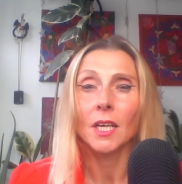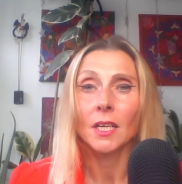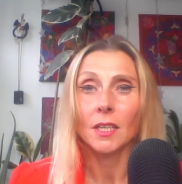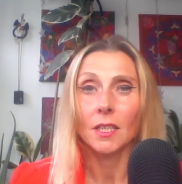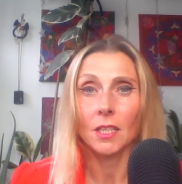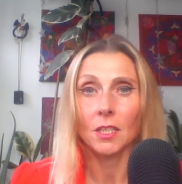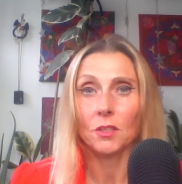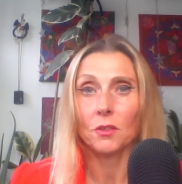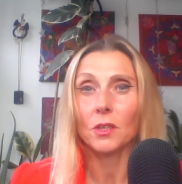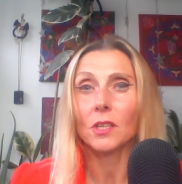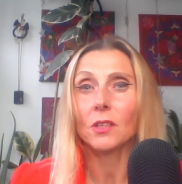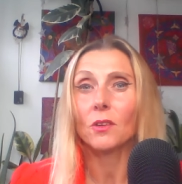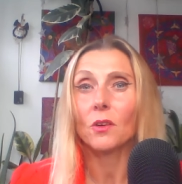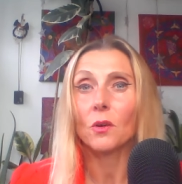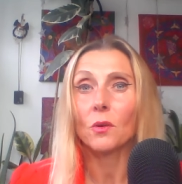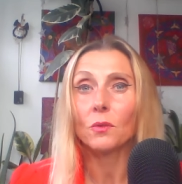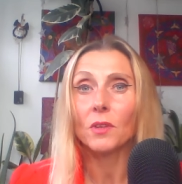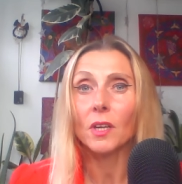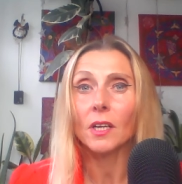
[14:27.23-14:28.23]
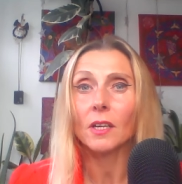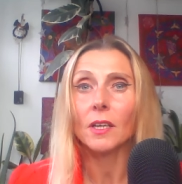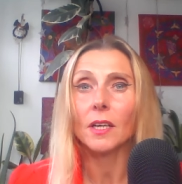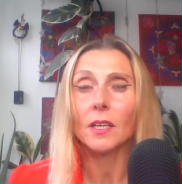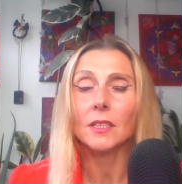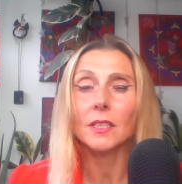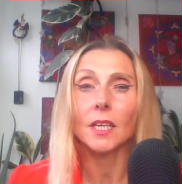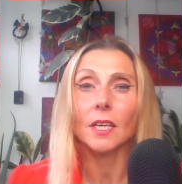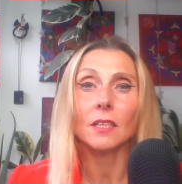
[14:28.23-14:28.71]
and you can go there
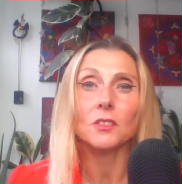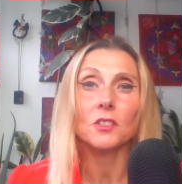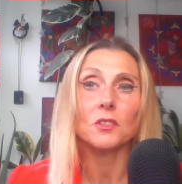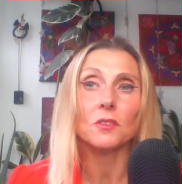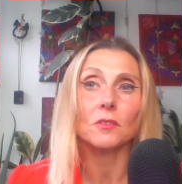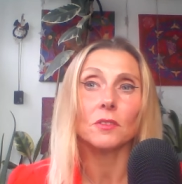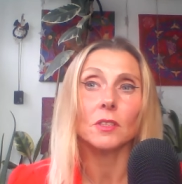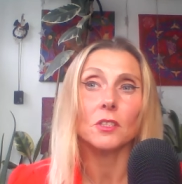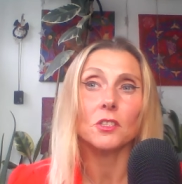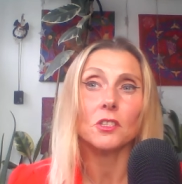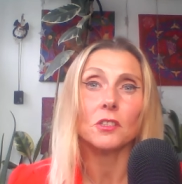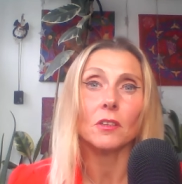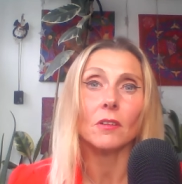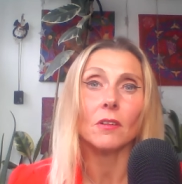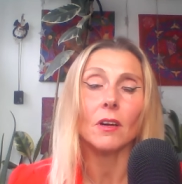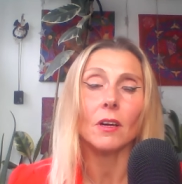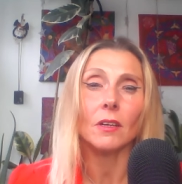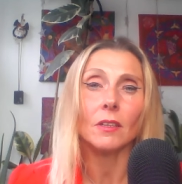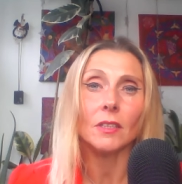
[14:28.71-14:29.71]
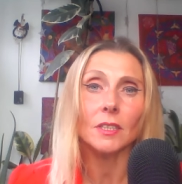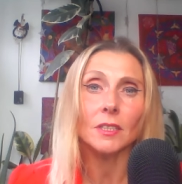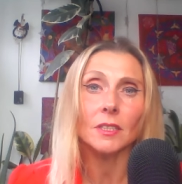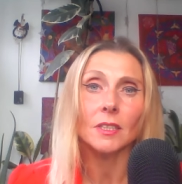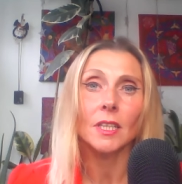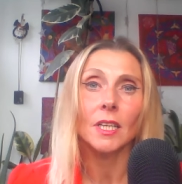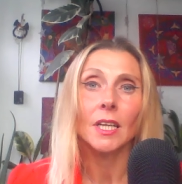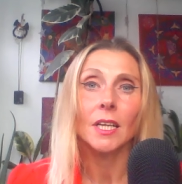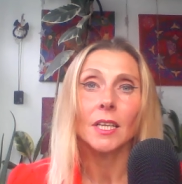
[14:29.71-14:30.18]
and get your digital
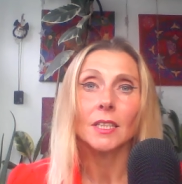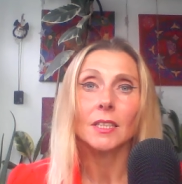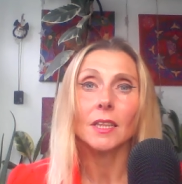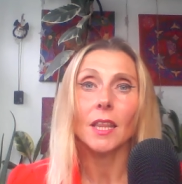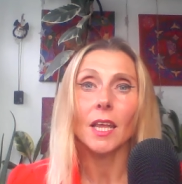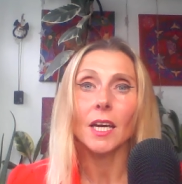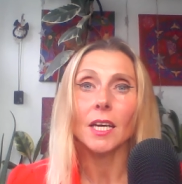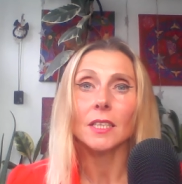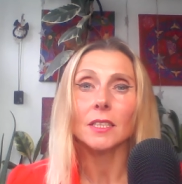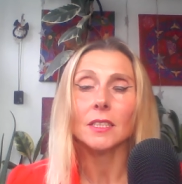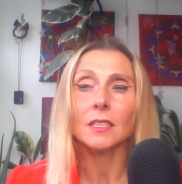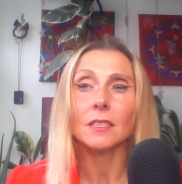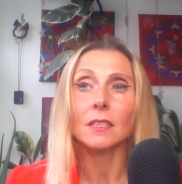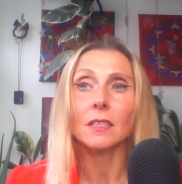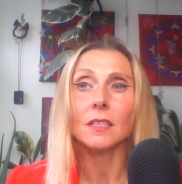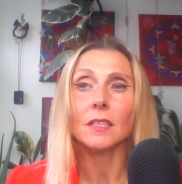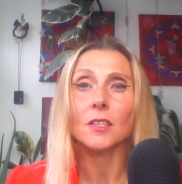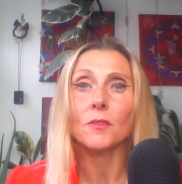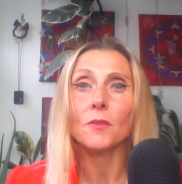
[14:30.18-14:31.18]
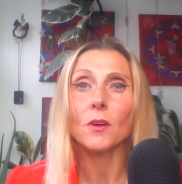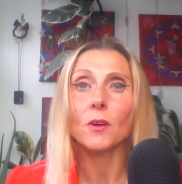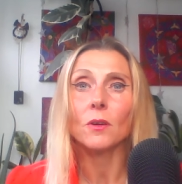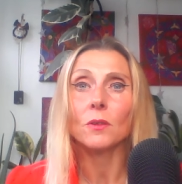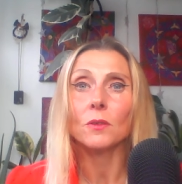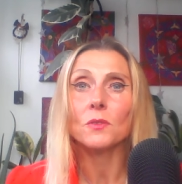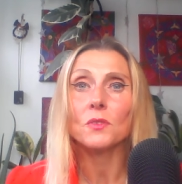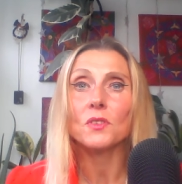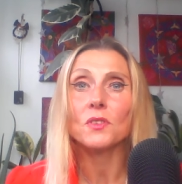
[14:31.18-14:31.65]
art that uh,
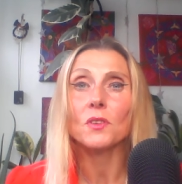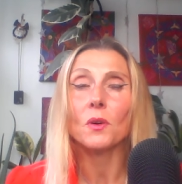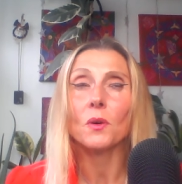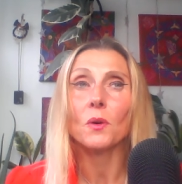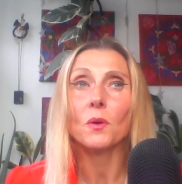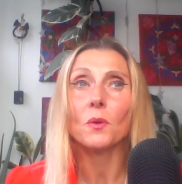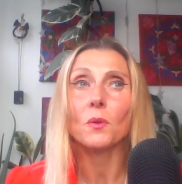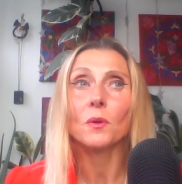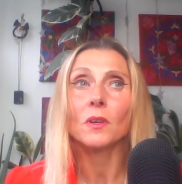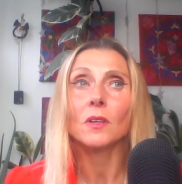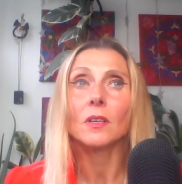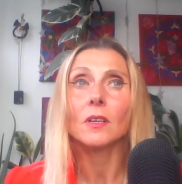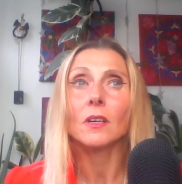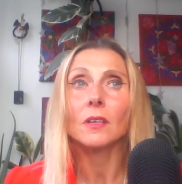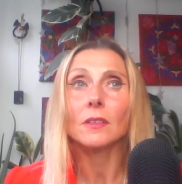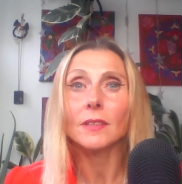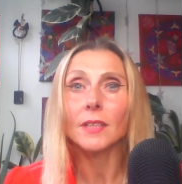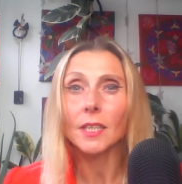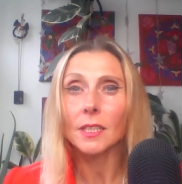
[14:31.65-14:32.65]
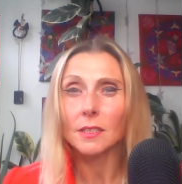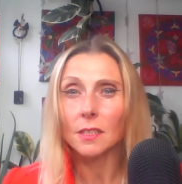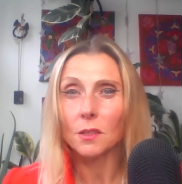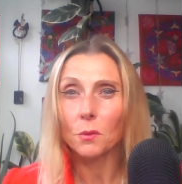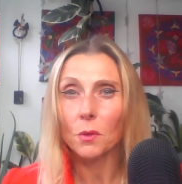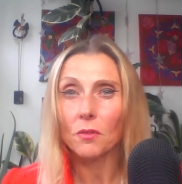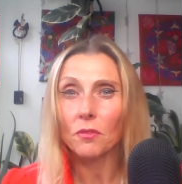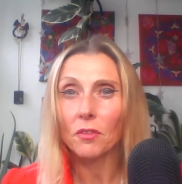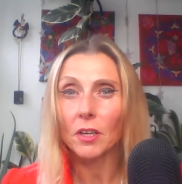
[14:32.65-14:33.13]
also
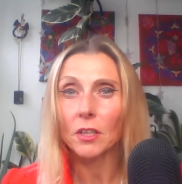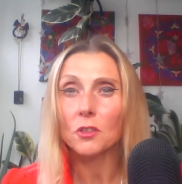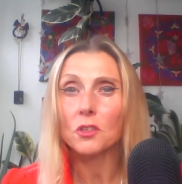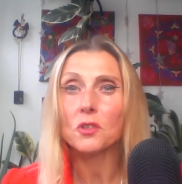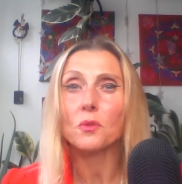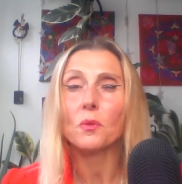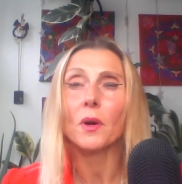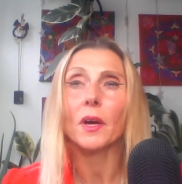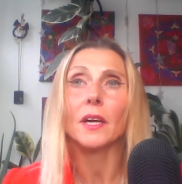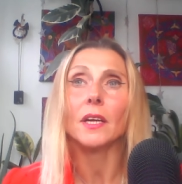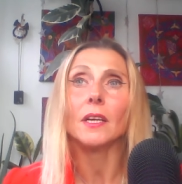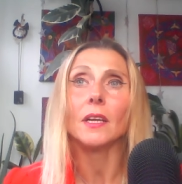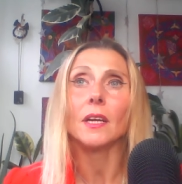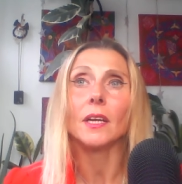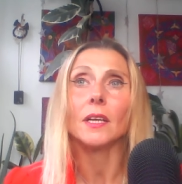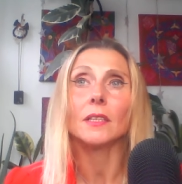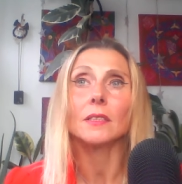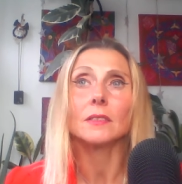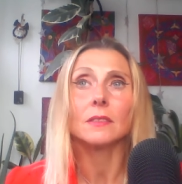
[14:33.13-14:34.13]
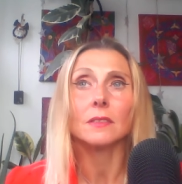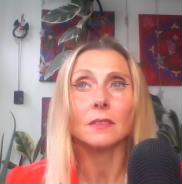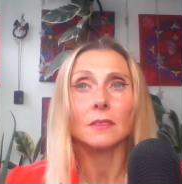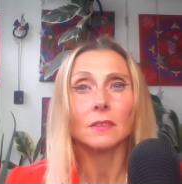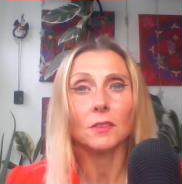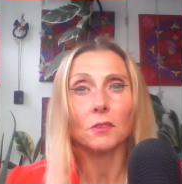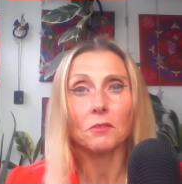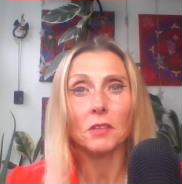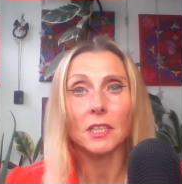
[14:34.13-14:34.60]
connecting with feng shui and
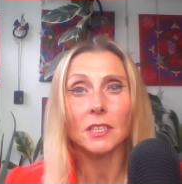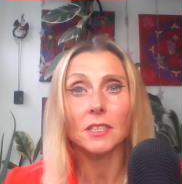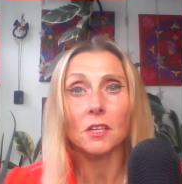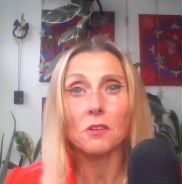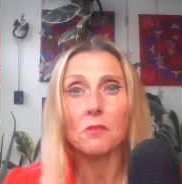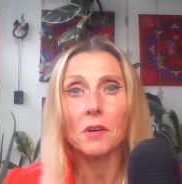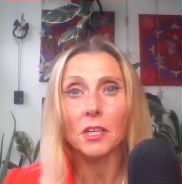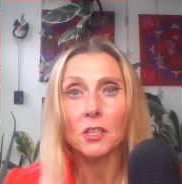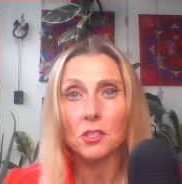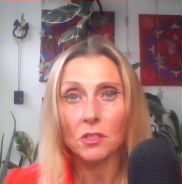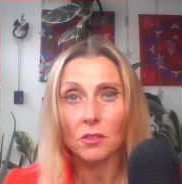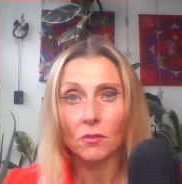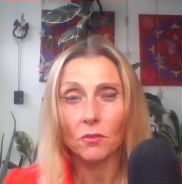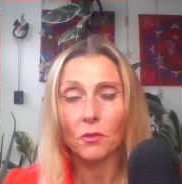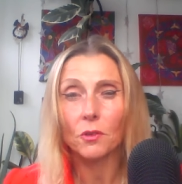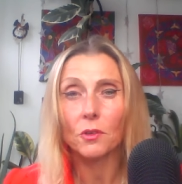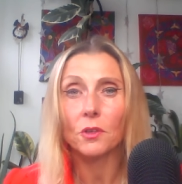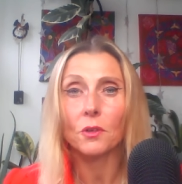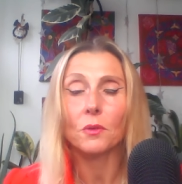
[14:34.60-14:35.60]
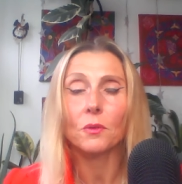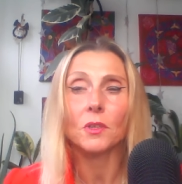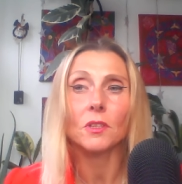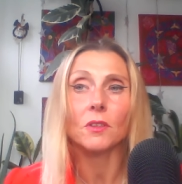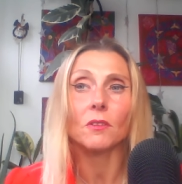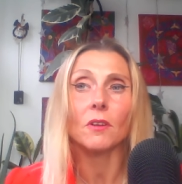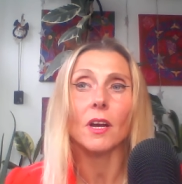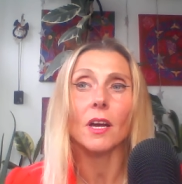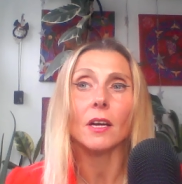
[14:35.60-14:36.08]
the right direction for you in
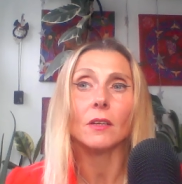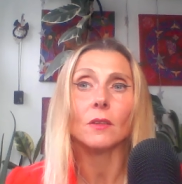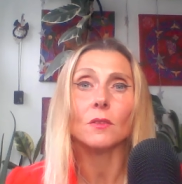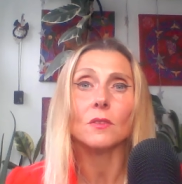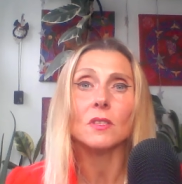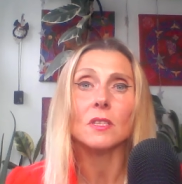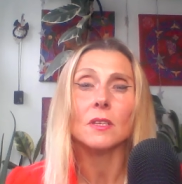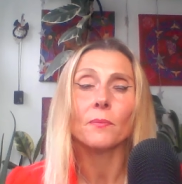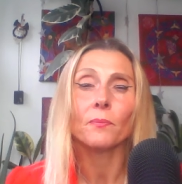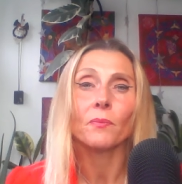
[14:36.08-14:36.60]
your house